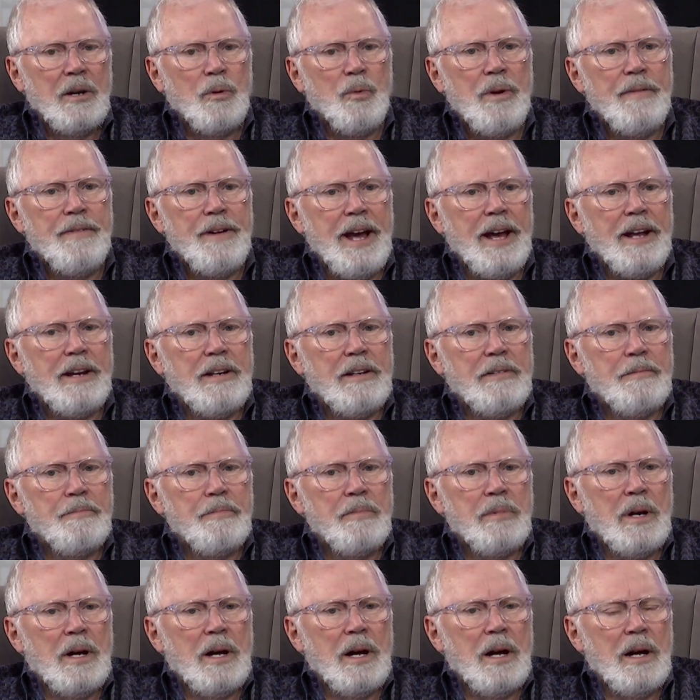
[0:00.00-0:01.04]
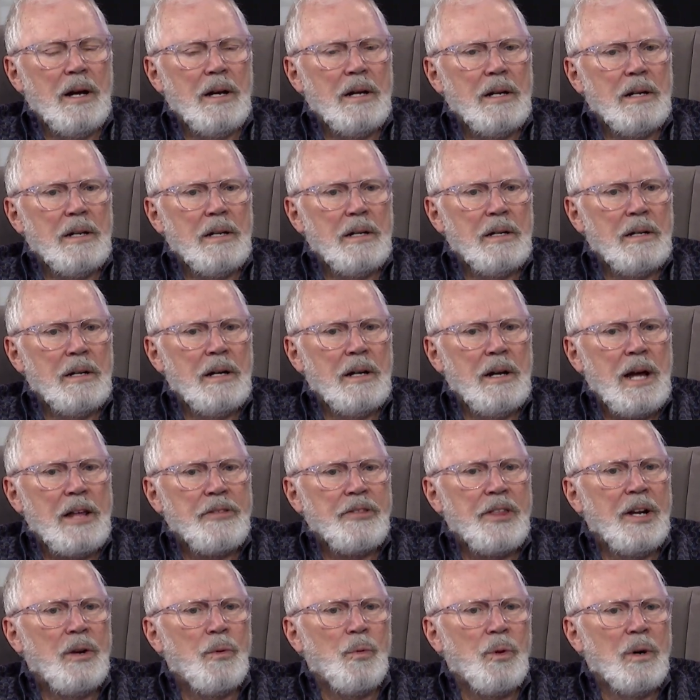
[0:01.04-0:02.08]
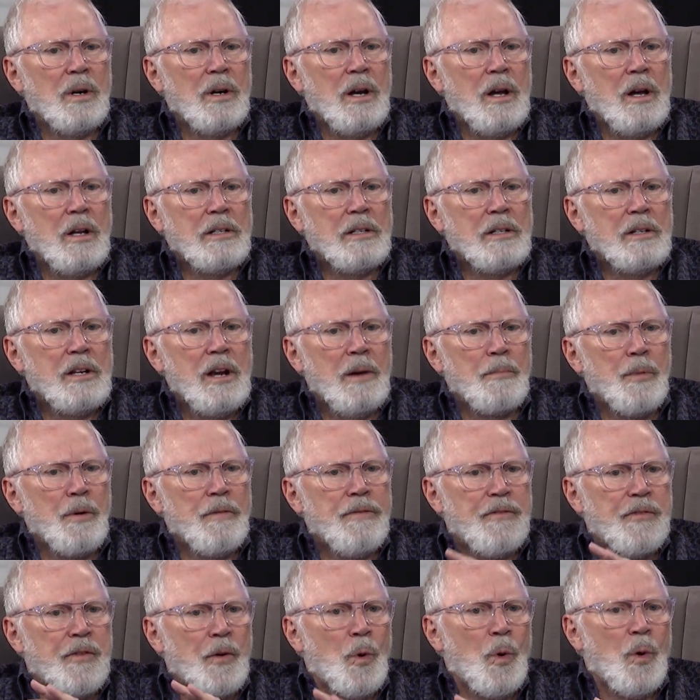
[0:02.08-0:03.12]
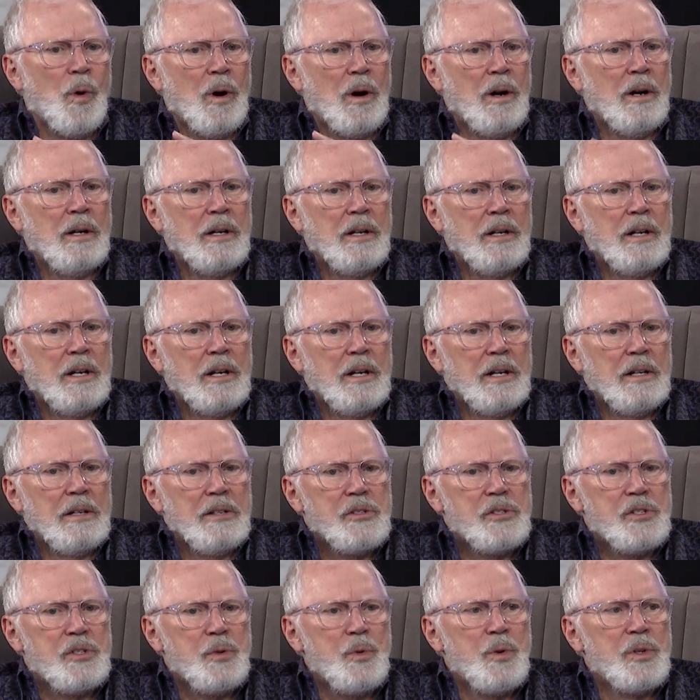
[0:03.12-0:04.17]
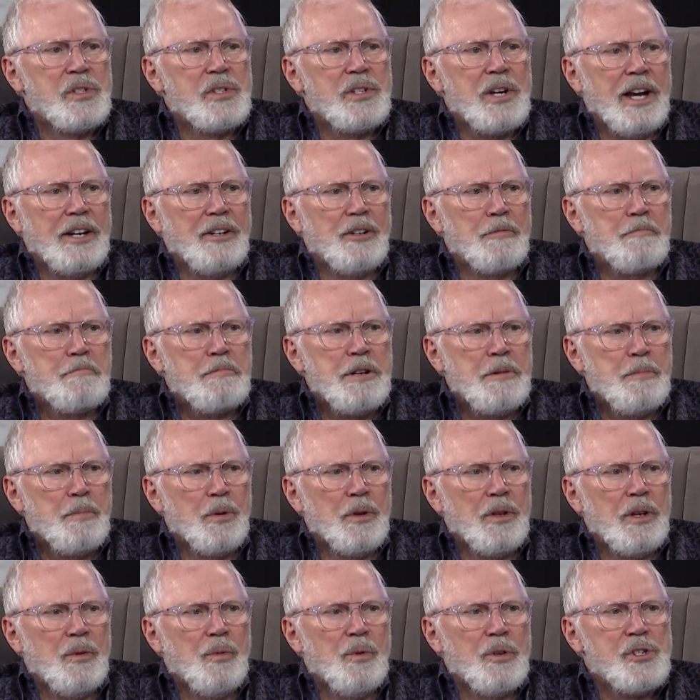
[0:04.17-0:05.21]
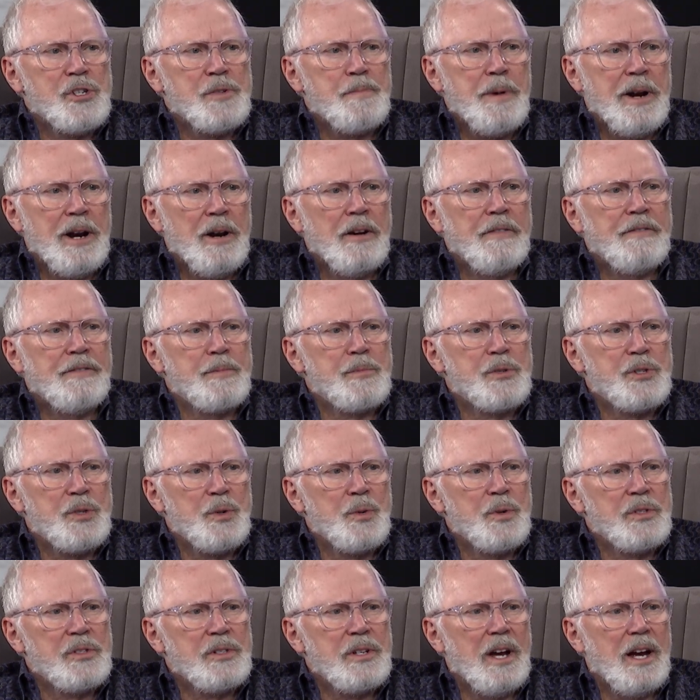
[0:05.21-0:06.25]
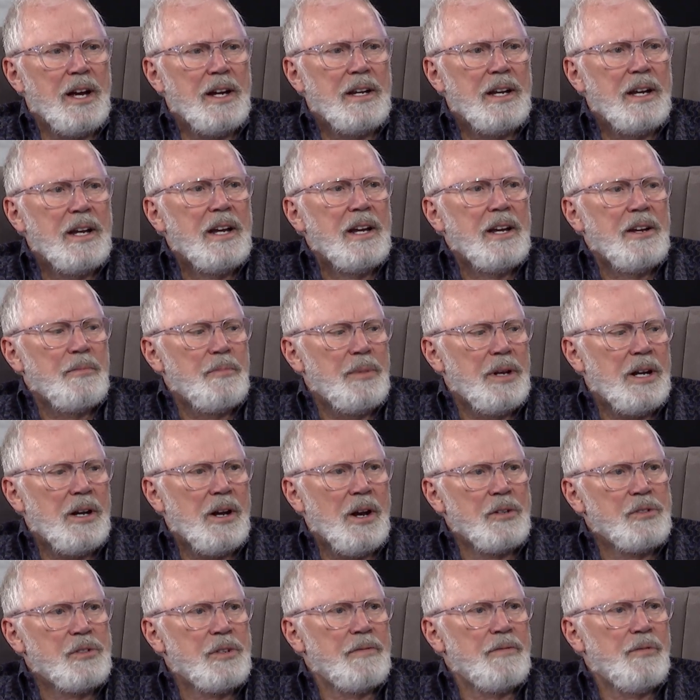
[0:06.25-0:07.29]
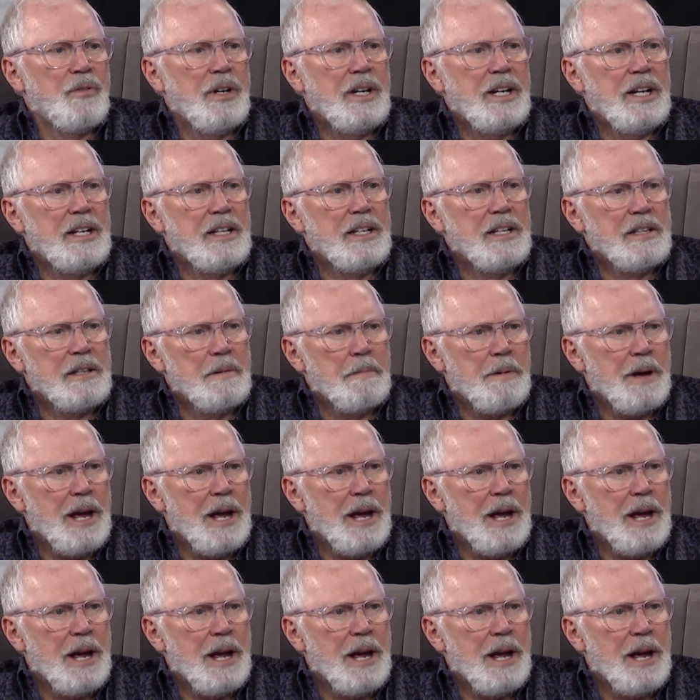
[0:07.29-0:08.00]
We've had, uh, I think we're on number four, suicidal people that were spared from suicide because of reading the